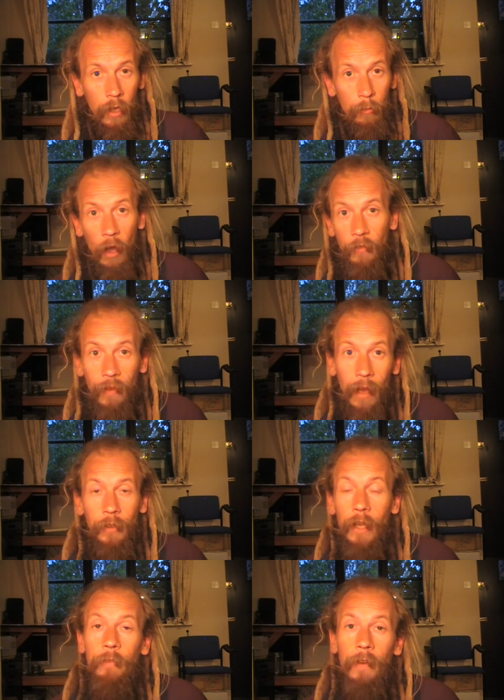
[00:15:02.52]
But I found
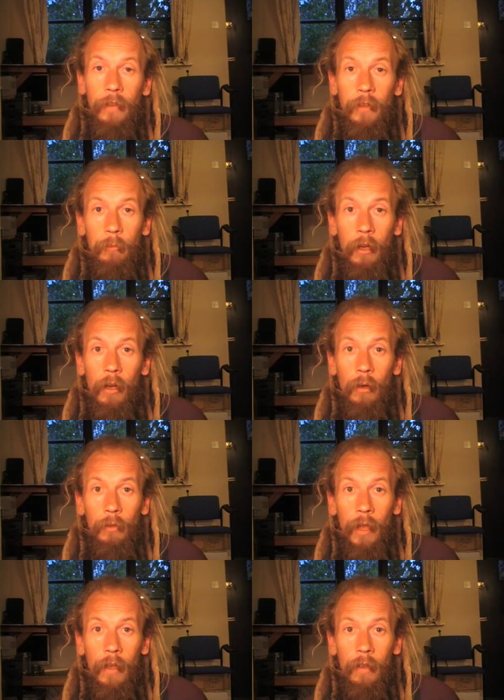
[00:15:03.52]
it affected my whole
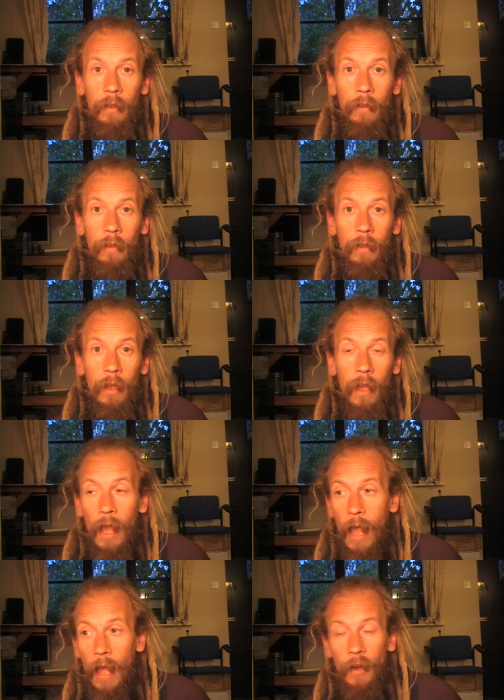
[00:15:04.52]
day.
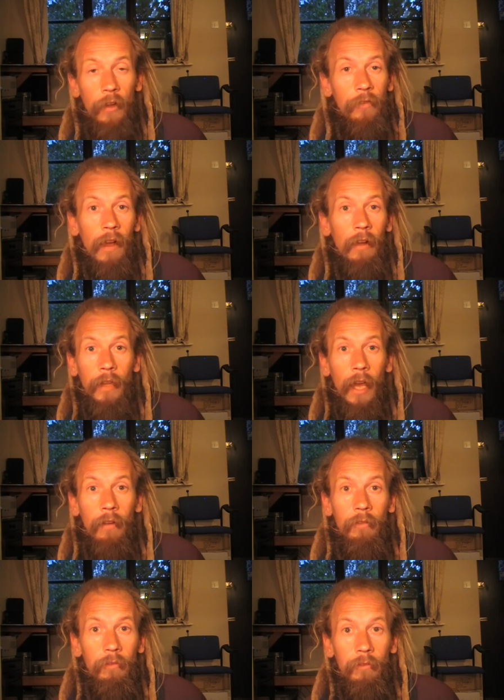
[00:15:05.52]
And I found
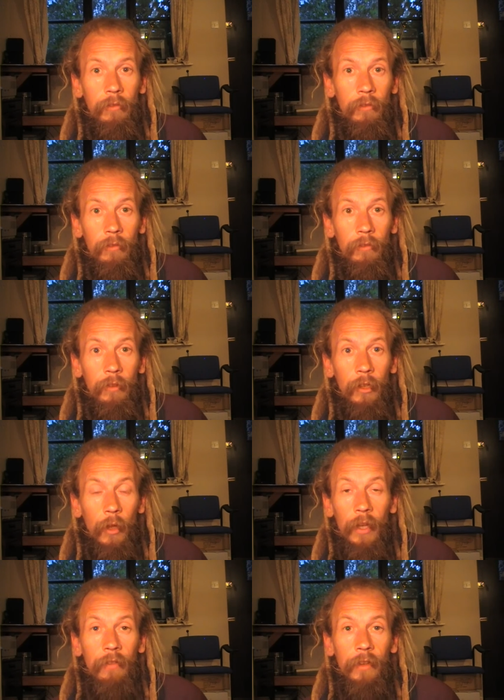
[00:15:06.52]
that, you know,
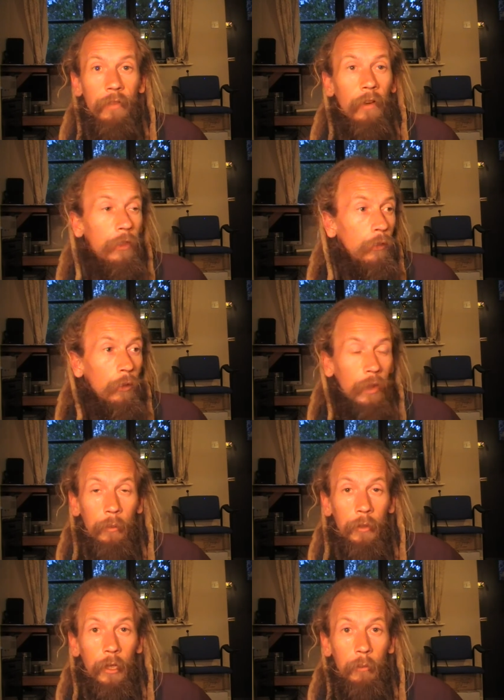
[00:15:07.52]
even if I thought they
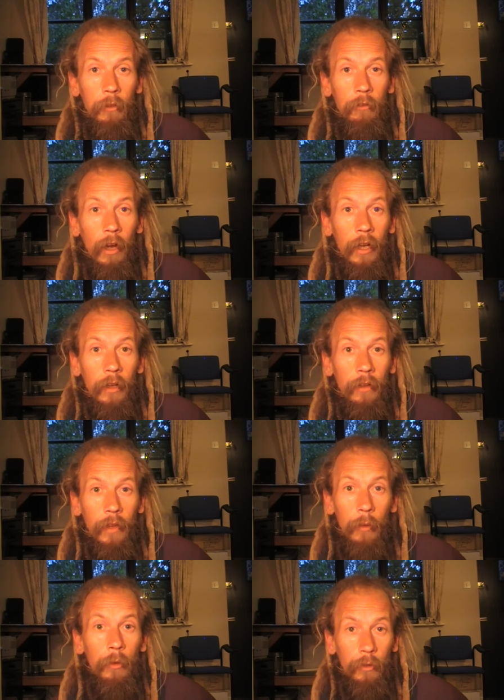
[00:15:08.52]
were going to be right,
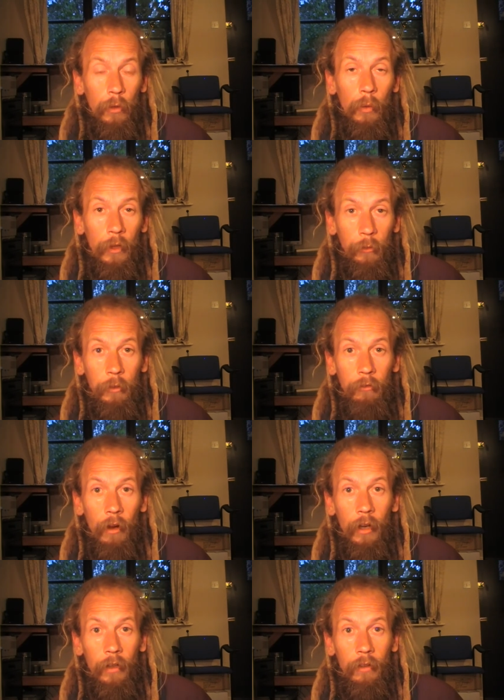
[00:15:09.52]
they wouldn't always be
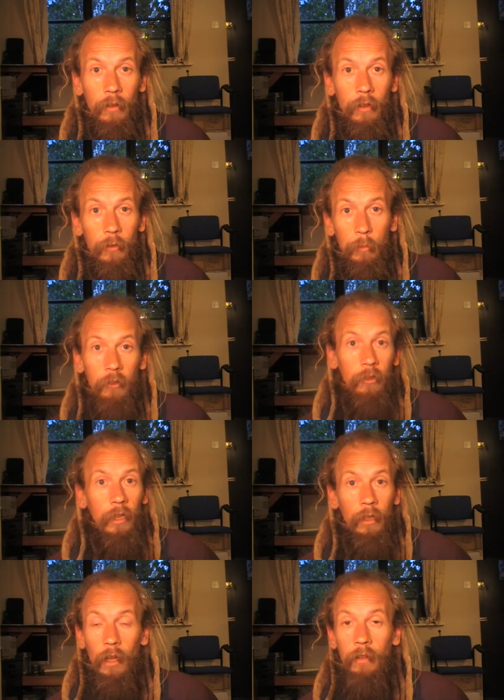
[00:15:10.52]
right.
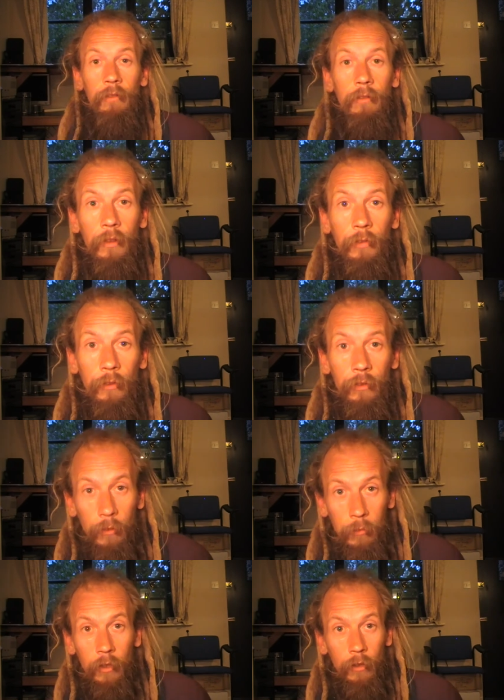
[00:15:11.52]
Especially, like, if it's
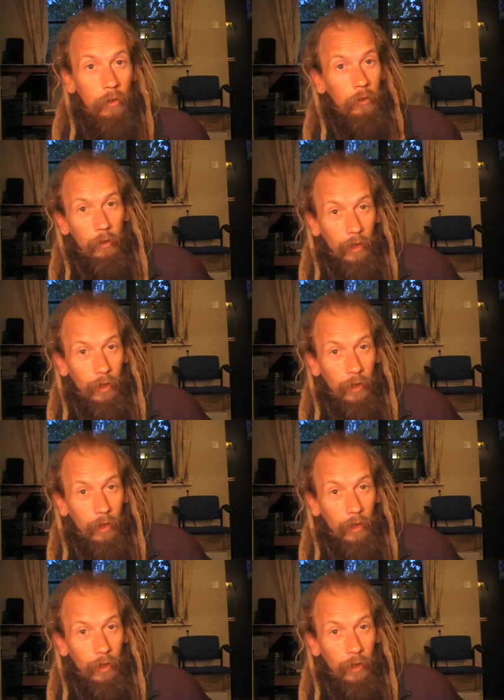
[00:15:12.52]
something good.